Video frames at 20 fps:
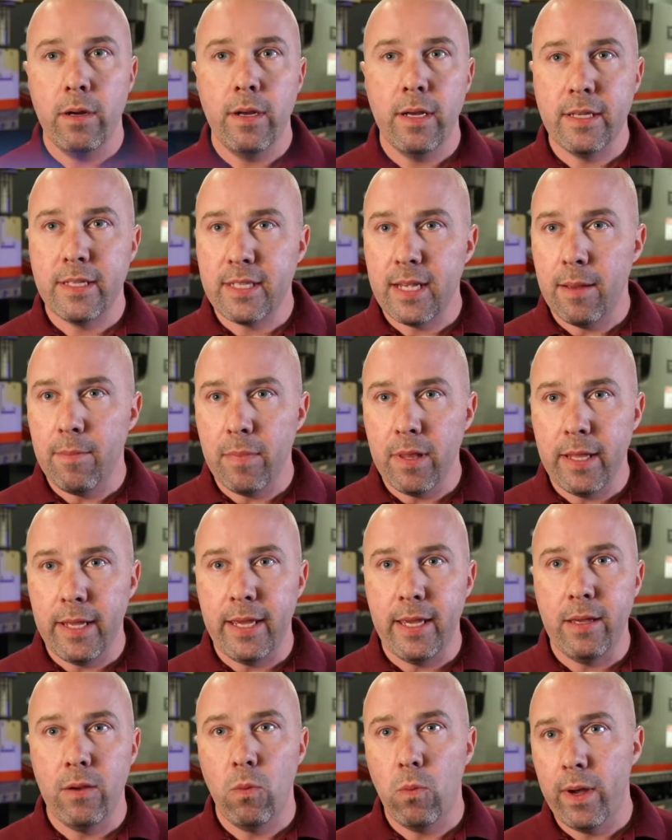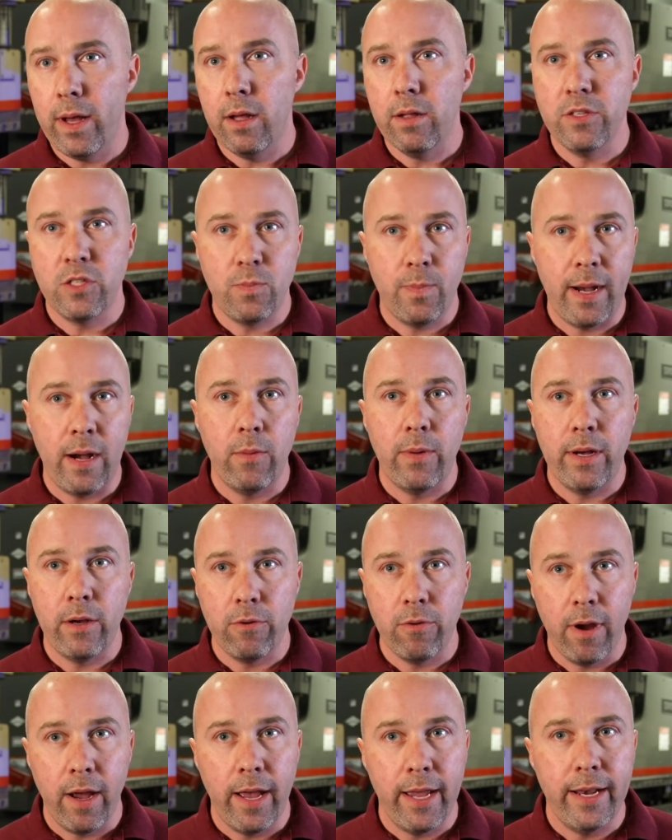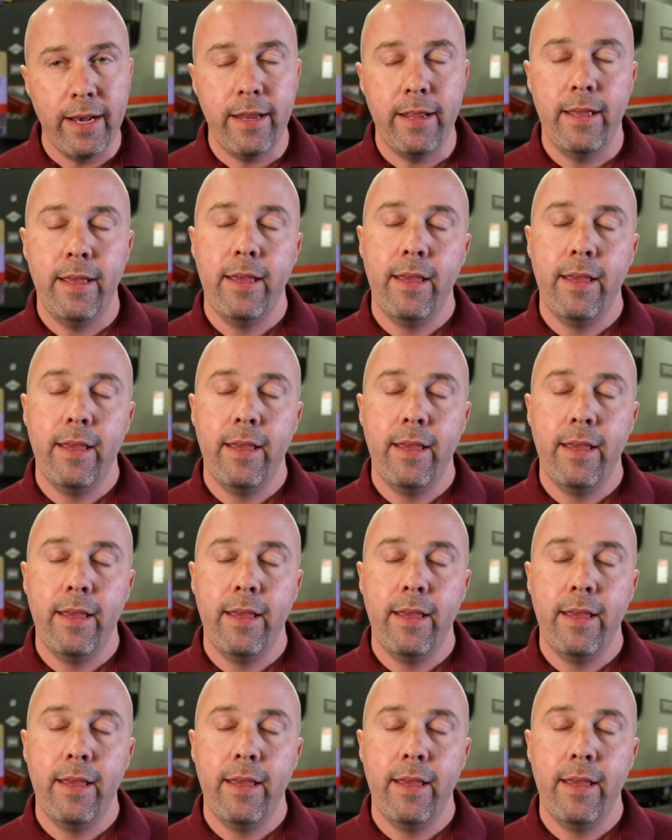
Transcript: assembly, weld, spot weld, grind.